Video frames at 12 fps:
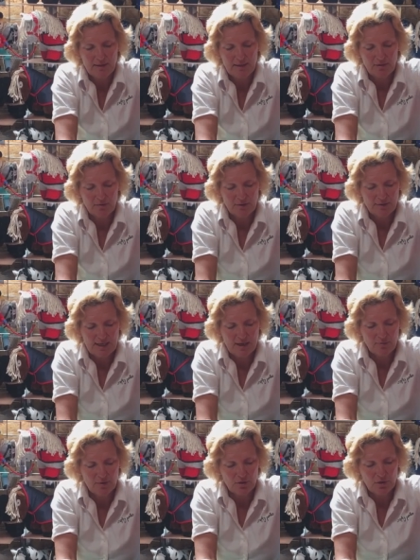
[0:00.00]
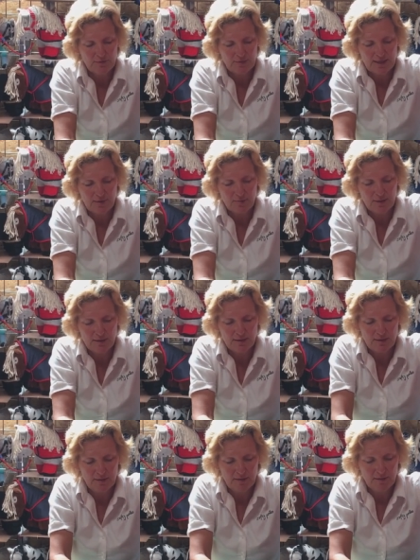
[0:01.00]
and cross that one over that
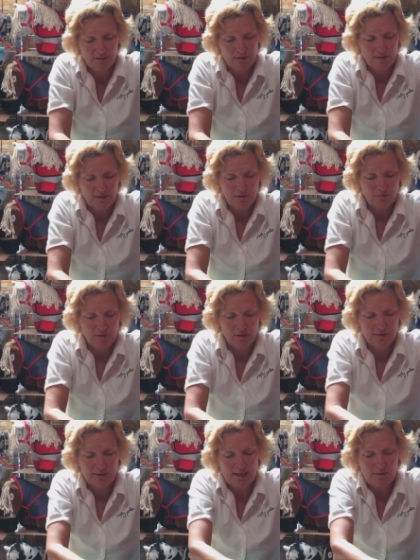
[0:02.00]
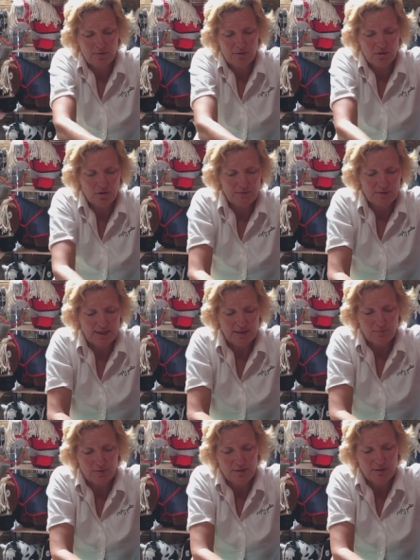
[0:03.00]
one, cross that one over
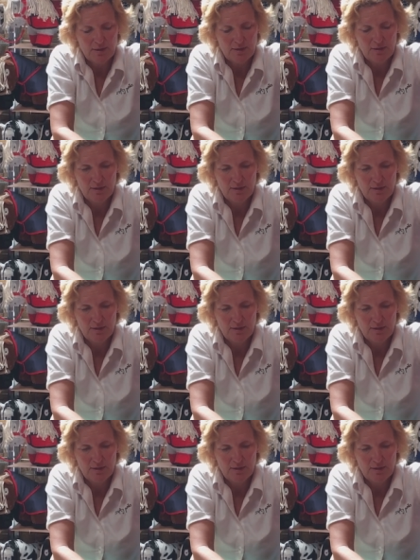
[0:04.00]
that one,